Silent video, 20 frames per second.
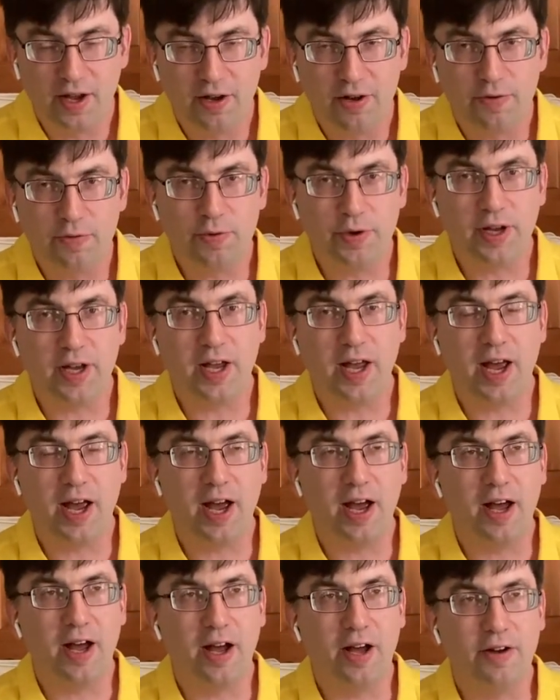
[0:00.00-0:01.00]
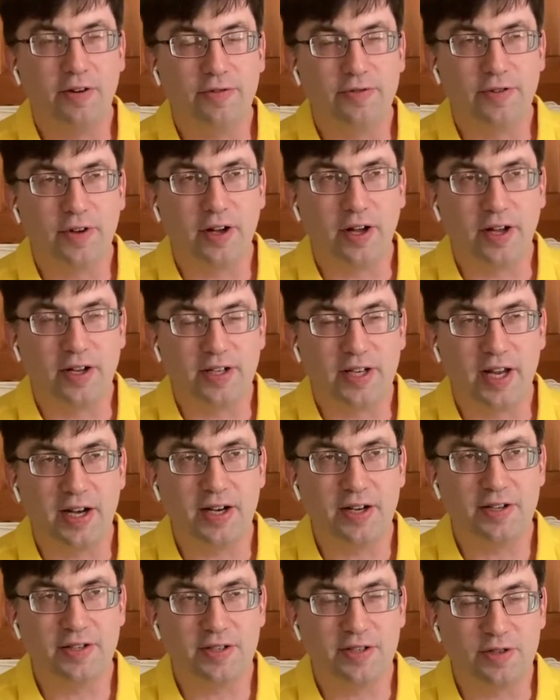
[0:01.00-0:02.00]
We have uh,
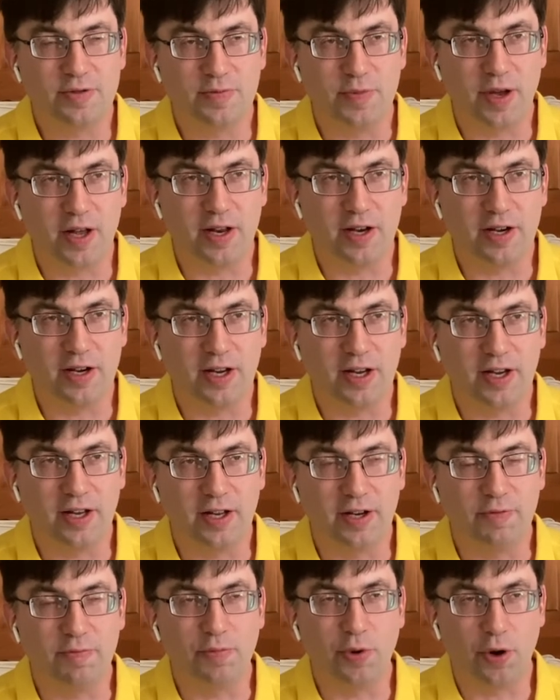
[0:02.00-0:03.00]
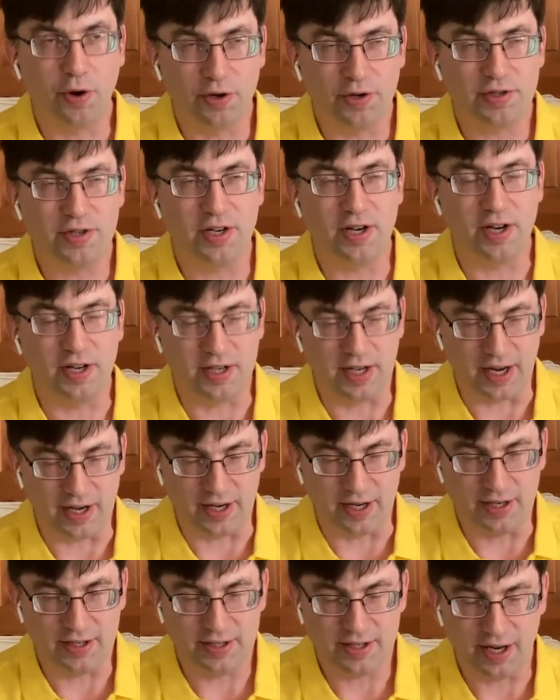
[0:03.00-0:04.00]
attendance has been in person
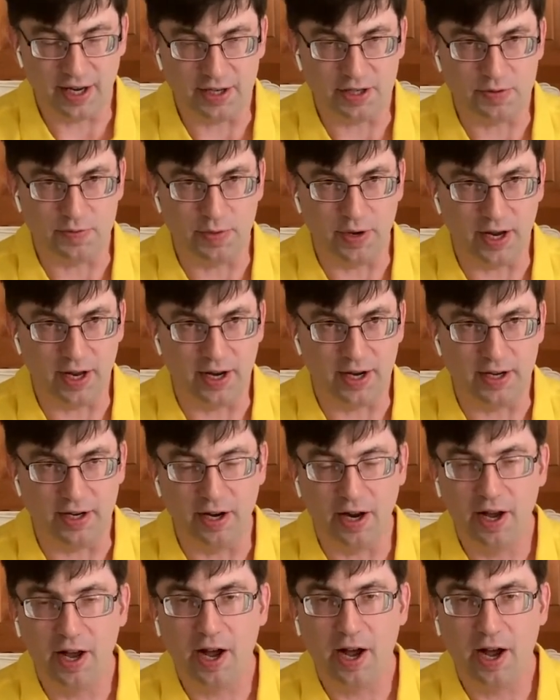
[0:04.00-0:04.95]
attendance has been